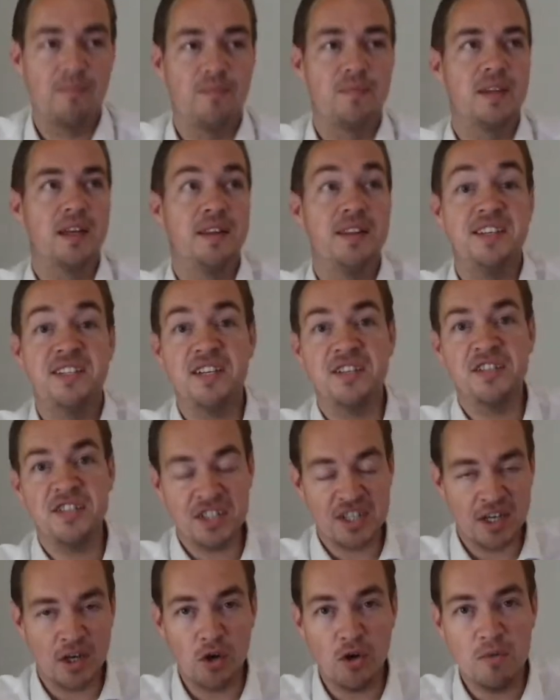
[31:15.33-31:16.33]
this doesn't just
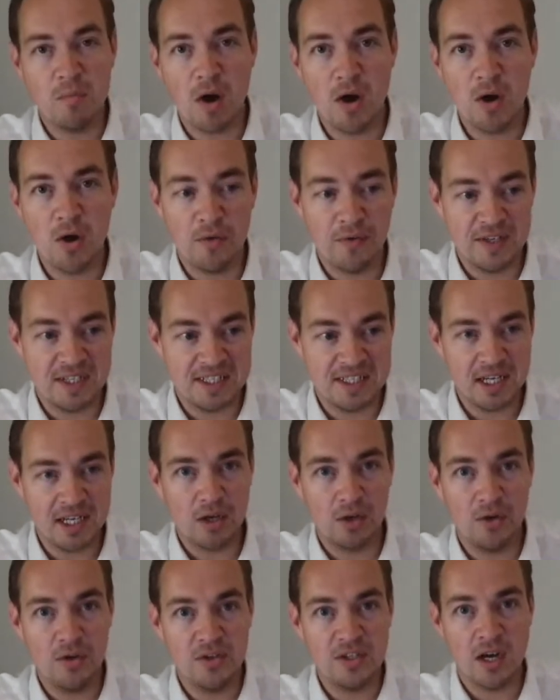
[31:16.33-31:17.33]
include my office, this
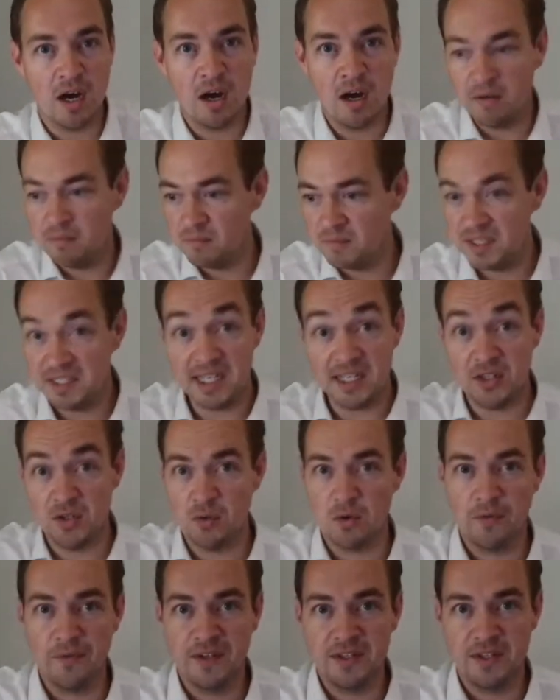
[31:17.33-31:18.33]
includes our sister
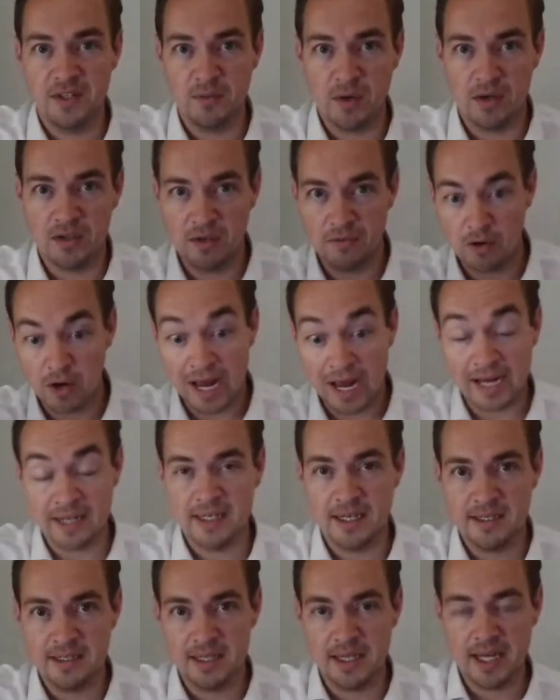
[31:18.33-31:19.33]
office as well. So I've got
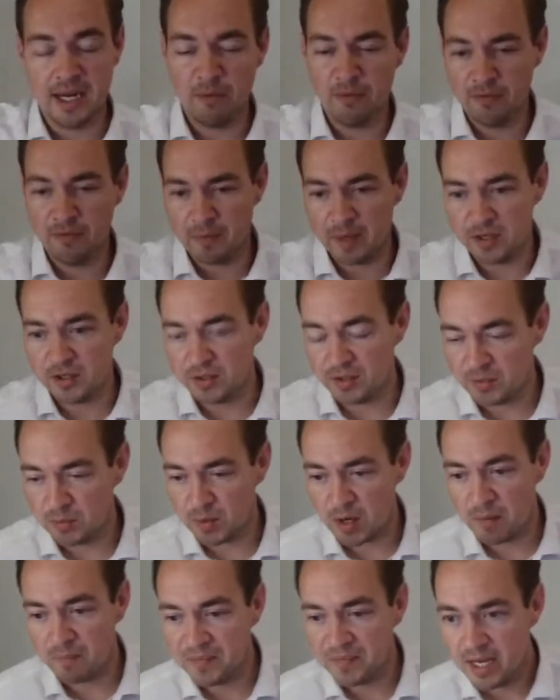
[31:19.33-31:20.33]
access to their information as
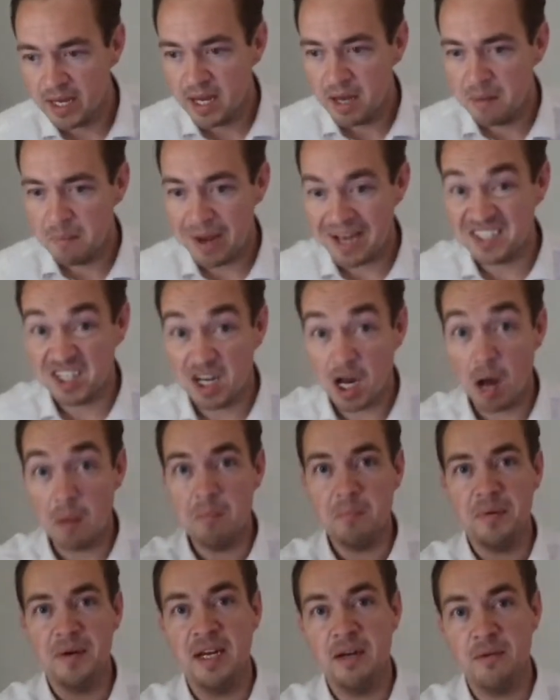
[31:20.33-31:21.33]
well. But as a
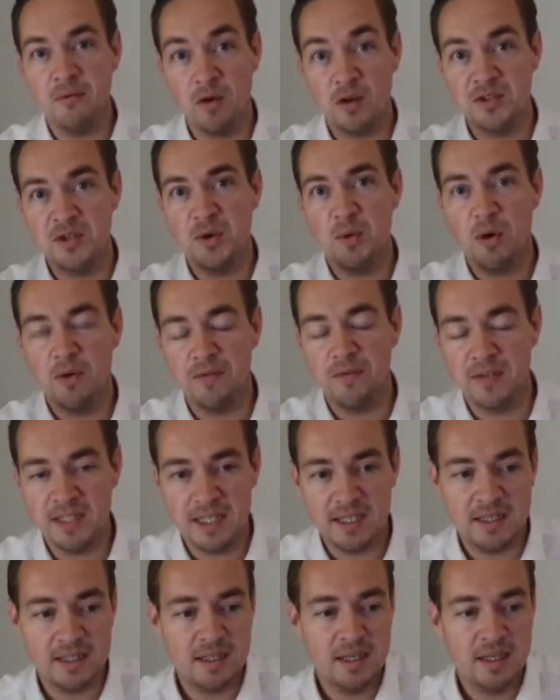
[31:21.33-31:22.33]
company, there are two
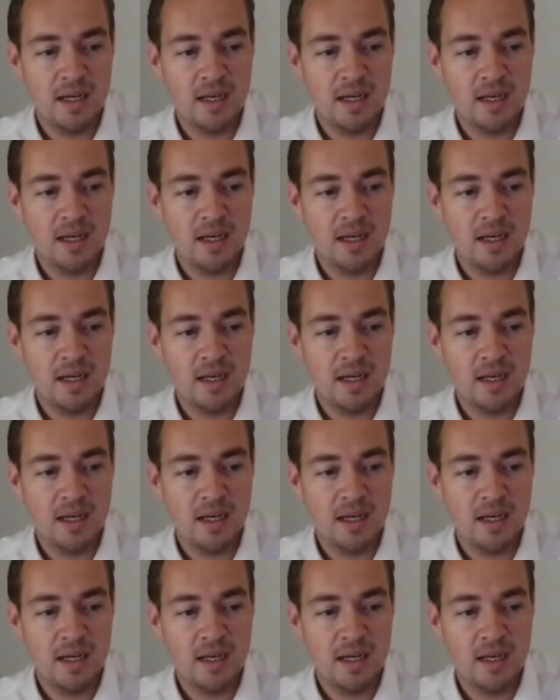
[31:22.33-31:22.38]
offices,